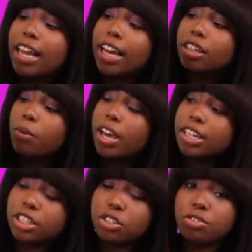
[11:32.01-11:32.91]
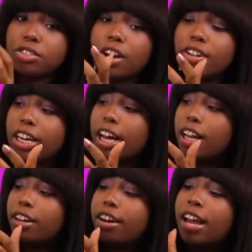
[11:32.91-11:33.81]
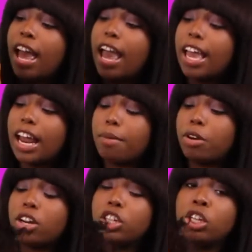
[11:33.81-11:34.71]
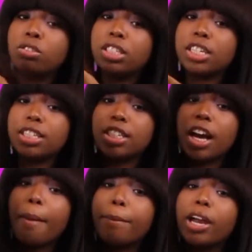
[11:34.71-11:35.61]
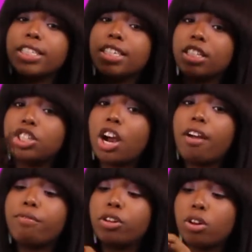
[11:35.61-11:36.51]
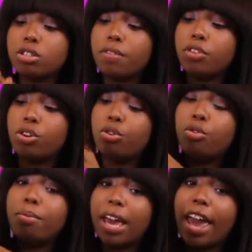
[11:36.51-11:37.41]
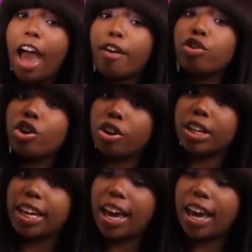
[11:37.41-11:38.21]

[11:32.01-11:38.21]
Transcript: I like the way it's two-tone in color, and I'm gonna use this to compare to the chart for those of you who may have curly